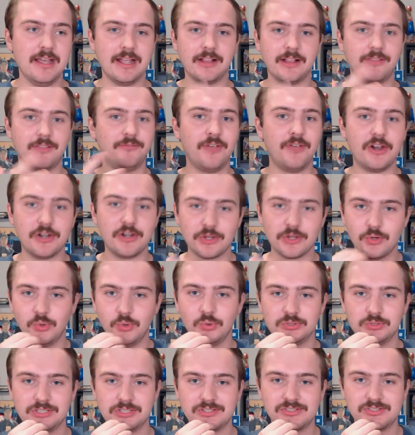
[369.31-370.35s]
It's very
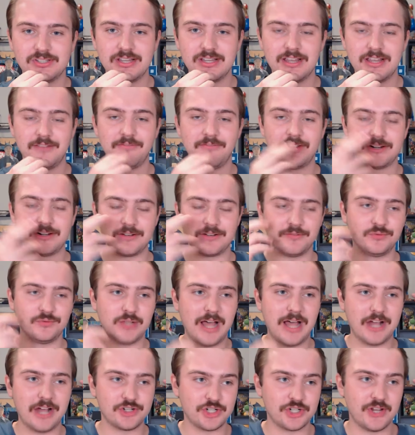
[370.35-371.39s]
cool to see and very
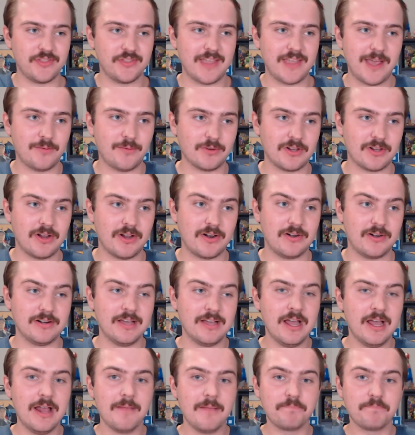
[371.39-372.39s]
flashy in that regard.